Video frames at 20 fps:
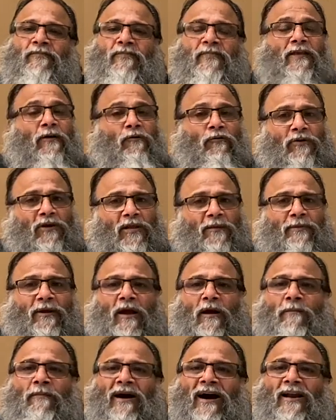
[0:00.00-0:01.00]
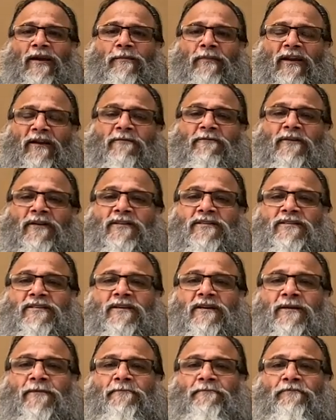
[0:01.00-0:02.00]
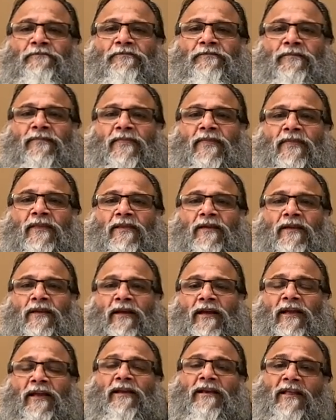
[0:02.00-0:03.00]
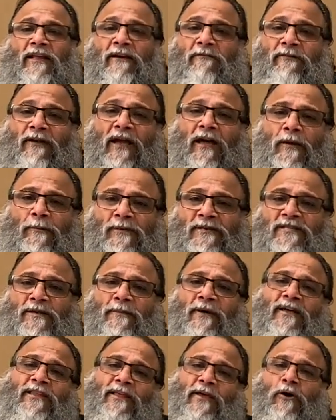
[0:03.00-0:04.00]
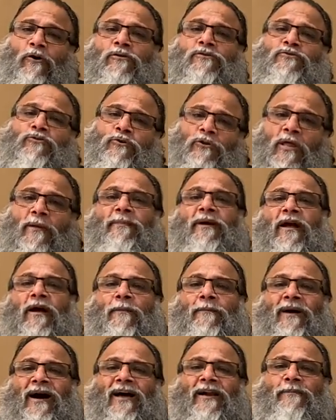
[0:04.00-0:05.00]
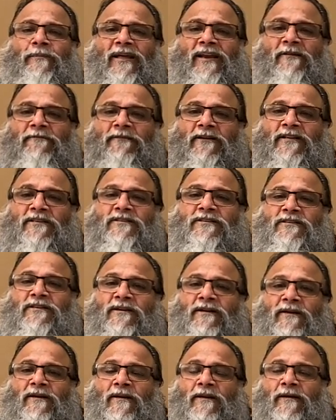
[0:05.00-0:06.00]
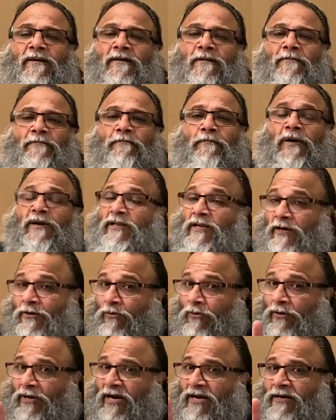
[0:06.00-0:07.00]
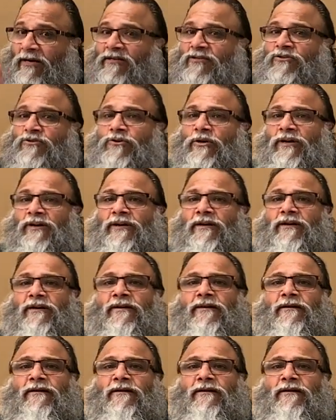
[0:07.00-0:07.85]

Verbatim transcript: they only become unmanifest. In Nirvikalpa Samadhi also they become unmanifest, but they don't get destroyed.